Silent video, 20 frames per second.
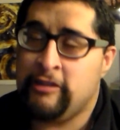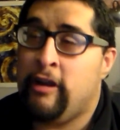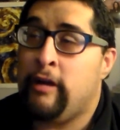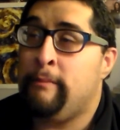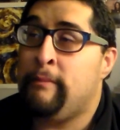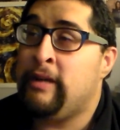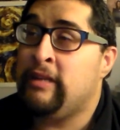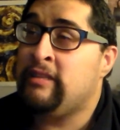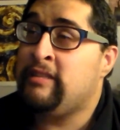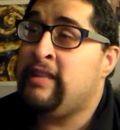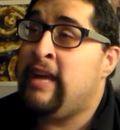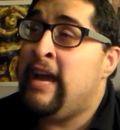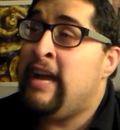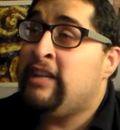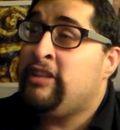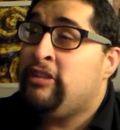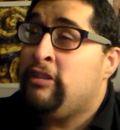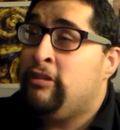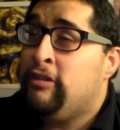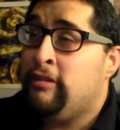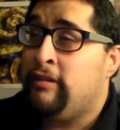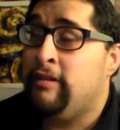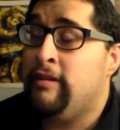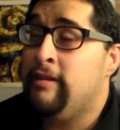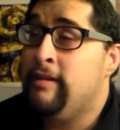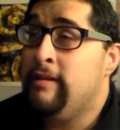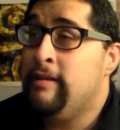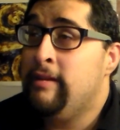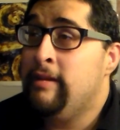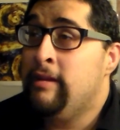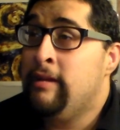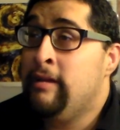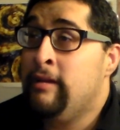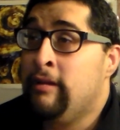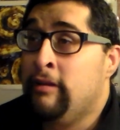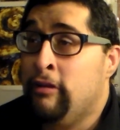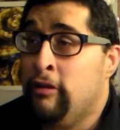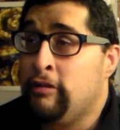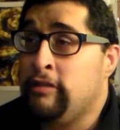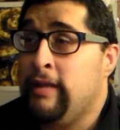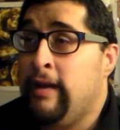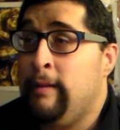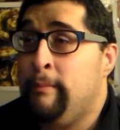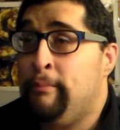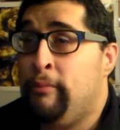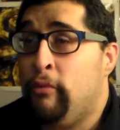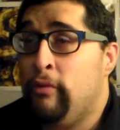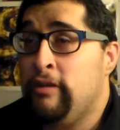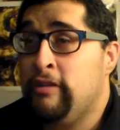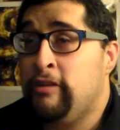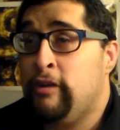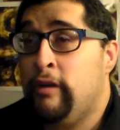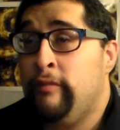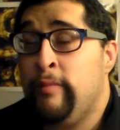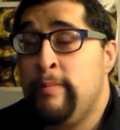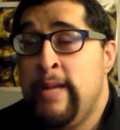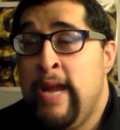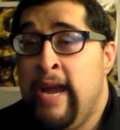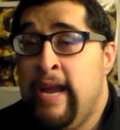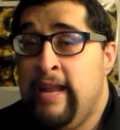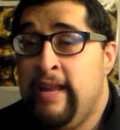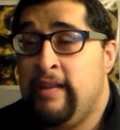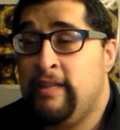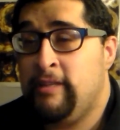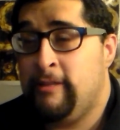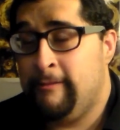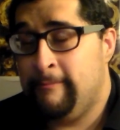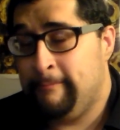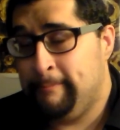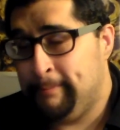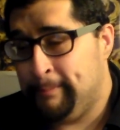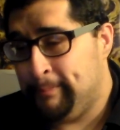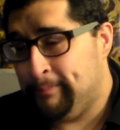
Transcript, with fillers: star mustache look. Looks like a porn star from the 80s.